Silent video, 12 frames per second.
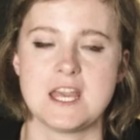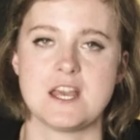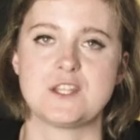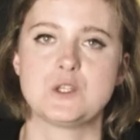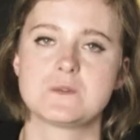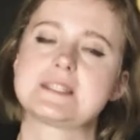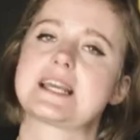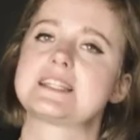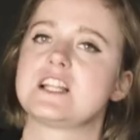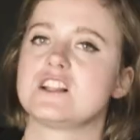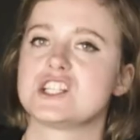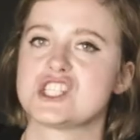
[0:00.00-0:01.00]
a new
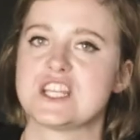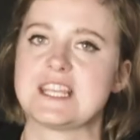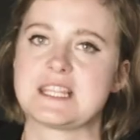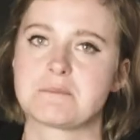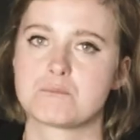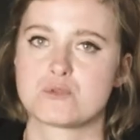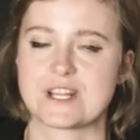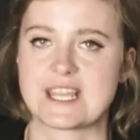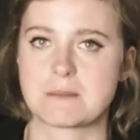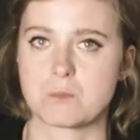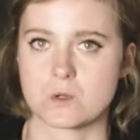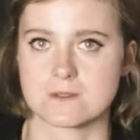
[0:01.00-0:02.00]
technology in
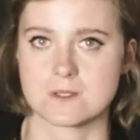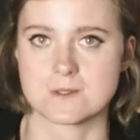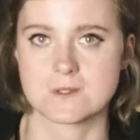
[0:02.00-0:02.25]
brick and mortar